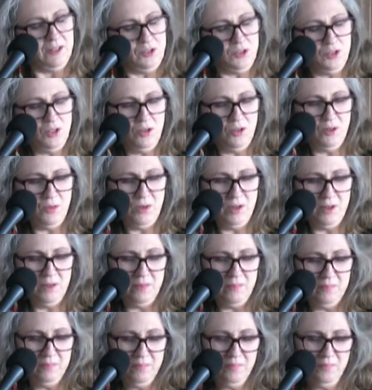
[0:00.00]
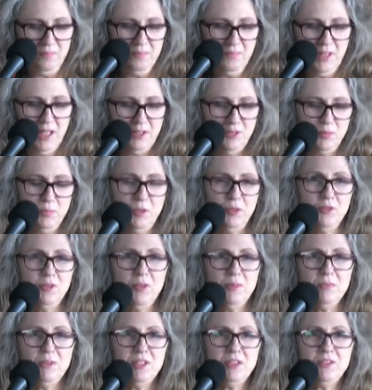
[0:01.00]
So that's both
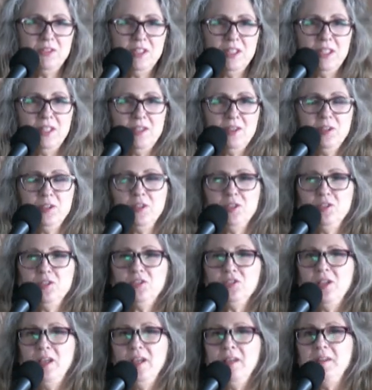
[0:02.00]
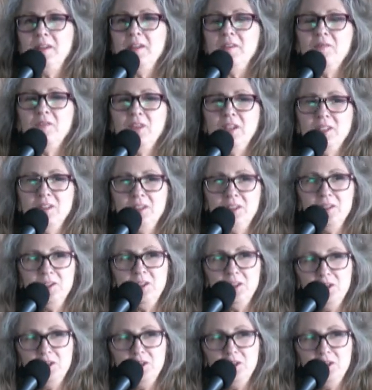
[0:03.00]
a blessing and a curse. I invented